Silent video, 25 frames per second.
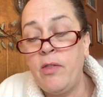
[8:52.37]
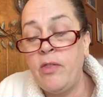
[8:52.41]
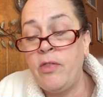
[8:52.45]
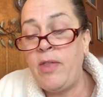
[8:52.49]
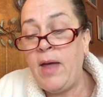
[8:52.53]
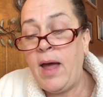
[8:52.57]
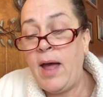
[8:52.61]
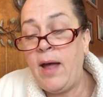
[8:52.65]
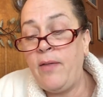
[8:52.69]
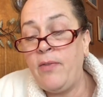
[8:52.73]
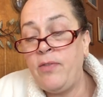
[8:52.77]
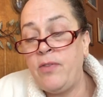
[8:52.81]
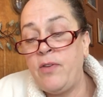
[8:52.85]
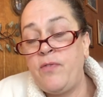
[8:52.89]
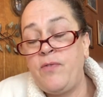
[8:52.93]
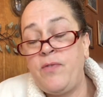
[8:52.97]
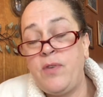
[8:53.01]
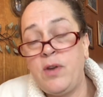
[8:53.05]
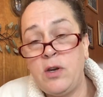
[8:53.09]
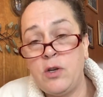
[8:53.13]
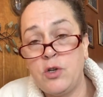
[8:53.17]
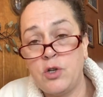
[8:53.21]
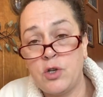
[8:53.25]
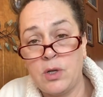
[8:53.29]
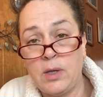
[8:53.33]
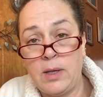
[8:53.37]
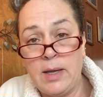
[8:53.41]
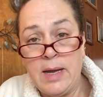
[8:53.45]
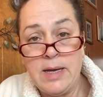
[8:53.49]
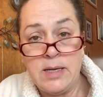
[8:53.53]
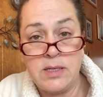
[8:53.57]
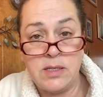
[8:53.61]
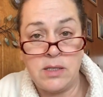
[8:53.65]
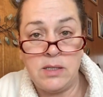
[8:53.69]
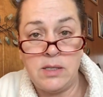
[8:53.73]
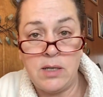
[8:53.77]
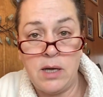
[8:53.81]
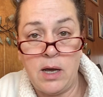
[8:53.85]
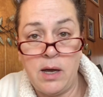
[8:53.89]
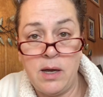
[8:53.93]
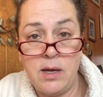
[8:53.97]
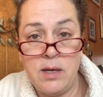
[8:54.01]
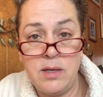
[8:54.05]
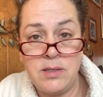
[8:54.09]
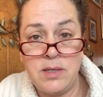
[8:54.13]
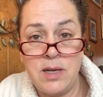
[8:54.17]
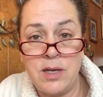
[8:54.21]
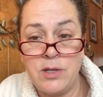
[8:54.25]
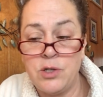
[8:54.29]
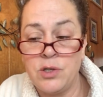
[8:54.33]
that the finish glaze
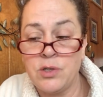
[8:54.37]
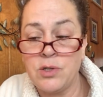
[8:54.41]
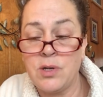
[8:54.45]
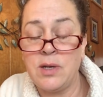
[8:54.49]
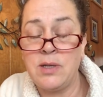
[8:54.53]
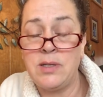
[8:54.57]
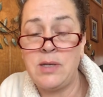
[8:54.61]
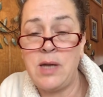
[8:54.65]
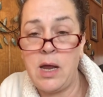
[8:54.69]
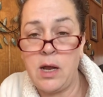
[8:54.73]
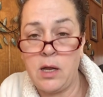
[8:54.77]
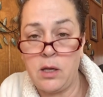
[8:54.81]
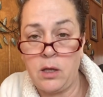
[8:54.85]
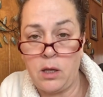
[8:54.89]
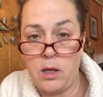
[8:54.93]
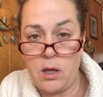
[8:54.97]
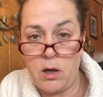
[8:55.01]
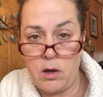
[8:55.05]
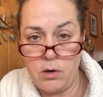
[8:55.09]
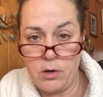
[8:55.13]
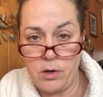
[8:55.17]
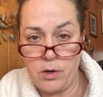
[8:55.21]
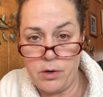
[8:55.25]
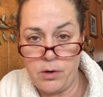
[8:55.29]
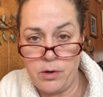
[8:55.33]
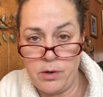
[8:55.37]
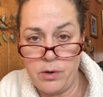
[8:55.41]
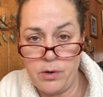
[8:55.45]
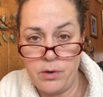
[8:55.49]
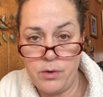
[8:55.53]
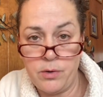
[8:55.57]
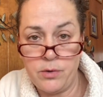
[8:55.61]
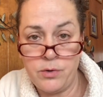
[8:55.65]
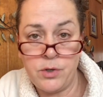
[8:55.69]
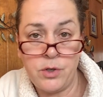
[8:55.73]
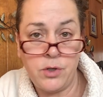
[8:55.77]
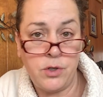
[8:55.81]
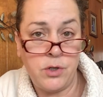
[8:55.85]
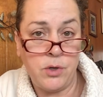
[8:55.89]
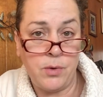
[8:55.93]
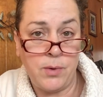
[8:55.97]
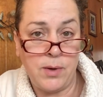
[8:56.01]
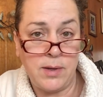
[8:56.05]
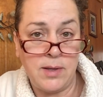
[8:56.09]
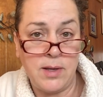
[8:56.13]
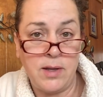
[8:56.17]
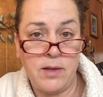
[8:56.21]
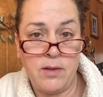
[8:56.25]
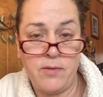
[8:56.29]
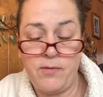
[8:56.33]
does. It's just going to take longer to do
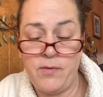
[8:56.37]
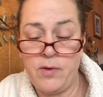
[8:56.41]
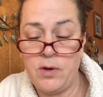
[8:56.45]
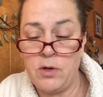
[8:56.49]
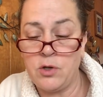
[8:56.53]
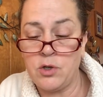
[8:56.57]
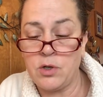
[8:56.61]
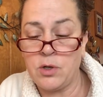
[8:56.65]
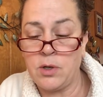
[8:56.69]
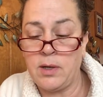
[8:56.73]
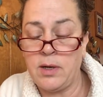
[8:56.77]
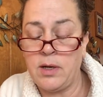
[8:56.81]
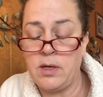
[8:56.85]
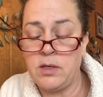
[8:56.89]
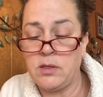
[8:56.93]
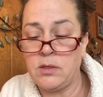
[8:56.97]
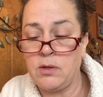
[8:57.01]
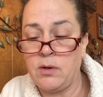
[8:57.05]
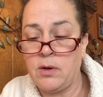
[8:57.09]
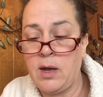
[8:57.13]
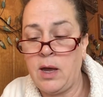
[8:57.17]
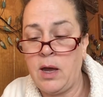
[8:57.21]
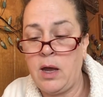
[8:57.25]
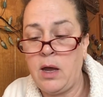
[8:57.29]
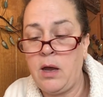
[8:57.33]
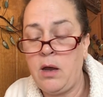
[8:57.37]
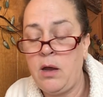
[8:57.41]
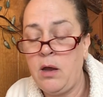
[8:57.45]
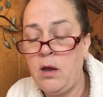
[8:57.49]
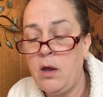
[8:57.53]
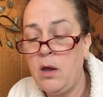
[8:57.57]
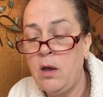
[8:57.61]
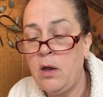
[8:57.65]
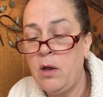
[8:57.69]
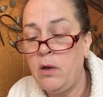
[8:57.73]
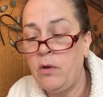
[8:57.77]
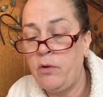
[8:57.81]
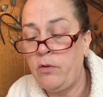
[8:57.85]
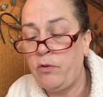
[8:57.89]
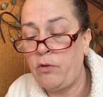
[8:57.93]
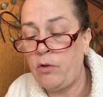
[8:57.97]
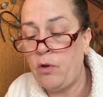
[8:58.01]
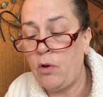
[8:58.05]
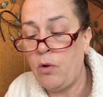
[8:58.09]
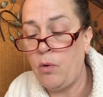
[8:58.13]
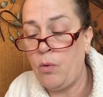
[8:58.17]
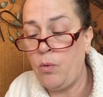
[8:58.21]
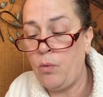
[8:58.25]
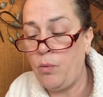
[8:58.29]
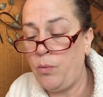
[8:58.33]
it than the finish glaze, okay?
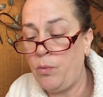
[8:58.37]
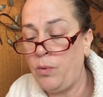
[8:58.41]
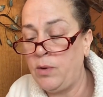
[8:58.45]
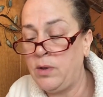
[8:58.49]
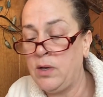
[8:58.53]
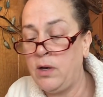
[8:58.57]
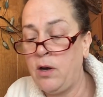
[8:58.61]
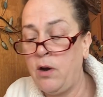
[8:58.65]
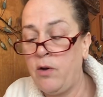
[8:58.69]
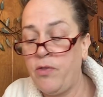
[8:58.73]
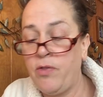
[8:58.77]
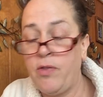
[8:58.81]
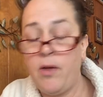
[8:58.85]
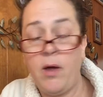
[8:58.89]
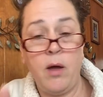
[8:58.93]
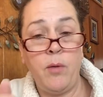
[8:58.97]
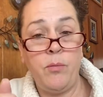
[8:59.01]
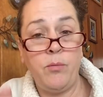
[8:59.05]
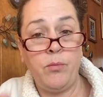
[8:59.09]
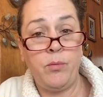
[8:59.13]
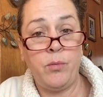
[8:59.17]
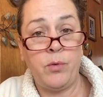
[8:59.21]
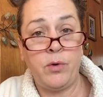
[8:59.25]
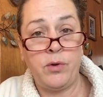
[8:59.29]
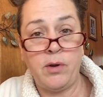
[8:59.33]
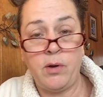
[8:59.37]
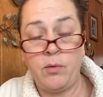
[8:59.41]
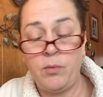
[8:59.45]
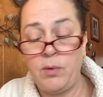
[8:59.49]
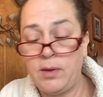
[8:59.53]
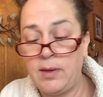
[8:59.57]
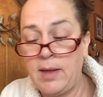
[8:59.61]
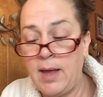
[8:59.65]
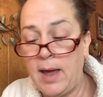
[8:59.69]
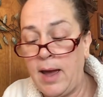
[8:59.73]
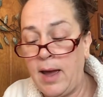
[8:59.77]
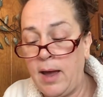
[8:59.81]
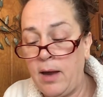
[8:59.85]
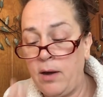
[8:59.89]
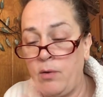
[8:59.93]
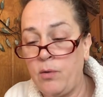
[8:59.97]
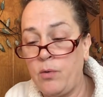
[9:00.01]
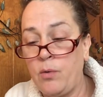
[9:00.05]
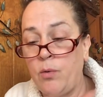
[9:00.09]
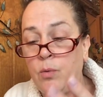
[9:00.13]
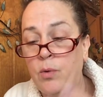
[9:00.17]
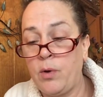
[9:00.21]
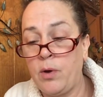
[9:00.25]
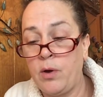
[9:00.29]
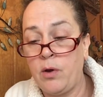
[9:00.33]
So we did our thumb. We're done with that.
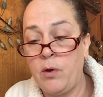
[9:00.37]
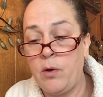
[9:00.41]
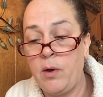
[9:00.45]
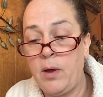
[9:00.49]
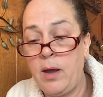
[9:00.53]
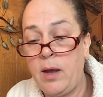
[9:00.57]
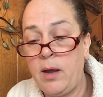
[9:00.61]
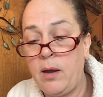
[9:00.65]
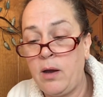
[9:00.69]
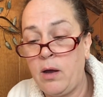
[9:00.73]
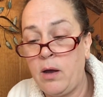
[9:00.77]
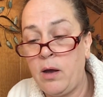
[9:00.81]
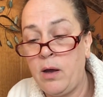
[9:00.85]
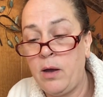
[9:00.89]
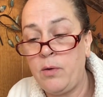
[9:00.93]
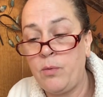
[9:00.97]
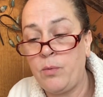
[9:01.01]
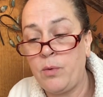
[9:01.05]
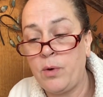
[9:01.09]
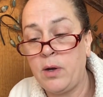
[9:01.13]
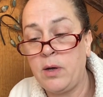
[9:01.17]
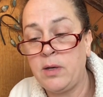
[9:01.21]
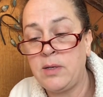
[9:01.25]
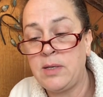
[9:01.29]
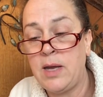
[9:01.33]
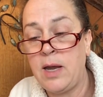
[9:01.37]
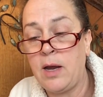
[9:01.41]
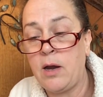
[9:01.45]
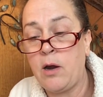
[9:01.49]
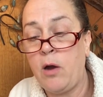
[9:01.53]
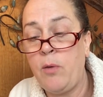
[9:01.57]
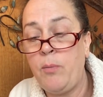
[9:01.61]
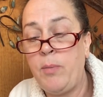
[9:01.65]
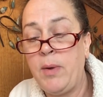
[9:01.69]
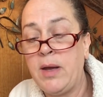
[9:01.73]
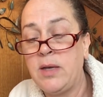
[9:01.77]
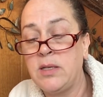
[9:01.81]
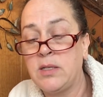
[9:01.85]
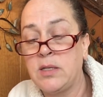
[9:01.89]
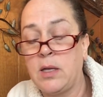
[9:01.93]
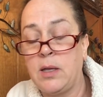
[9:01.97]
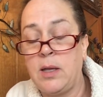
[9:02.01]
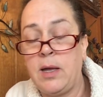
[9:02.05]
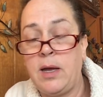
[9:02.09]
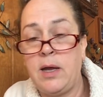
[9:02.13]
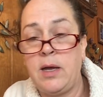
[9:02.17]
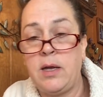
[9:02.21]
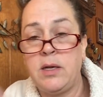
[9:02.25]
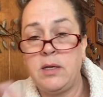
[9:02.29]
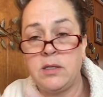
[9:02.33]
We're going to go ahead on. We're going to take our base
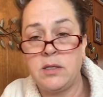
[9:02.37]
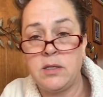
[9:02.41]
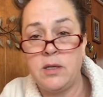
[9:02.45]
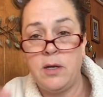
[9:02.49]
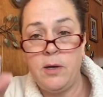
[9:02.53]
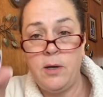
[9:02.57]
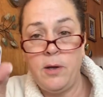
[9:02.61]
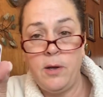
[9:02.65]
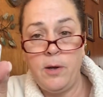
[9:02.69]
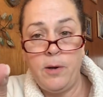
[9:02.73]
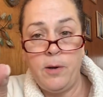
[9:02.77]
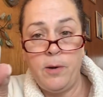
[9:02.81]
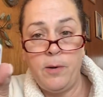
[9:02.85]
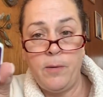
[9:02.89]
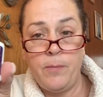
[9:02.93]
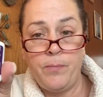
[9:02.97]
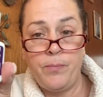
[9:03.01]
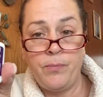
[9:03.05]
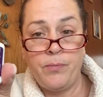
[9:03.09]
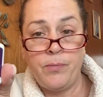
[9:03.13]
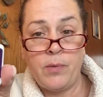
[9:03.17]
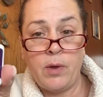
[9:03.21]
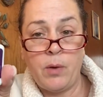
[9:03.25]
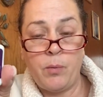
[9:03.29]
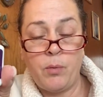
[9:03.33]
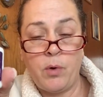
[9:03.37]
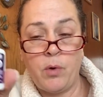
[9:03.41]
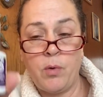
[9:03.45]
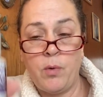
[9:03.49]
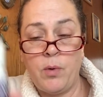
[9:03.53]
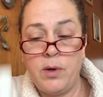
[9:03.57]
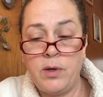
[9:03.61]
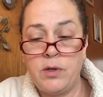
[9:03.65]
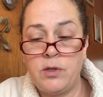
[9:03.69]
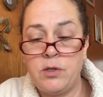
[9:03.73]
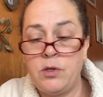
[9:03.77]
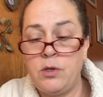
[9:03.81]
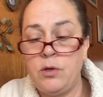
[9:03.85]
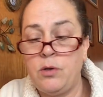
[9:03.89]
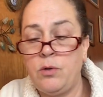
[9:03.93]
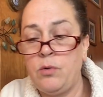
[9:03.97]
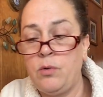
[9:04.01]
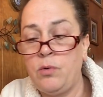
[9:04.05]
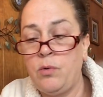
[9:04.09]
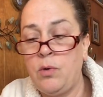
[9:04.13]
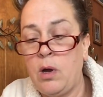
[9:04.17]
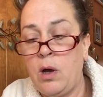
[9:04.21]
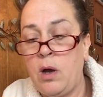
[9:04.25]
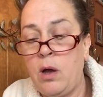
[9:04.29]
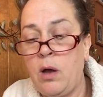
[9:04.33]
glaze and we're going
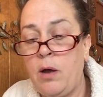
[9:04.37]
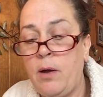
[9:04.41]
to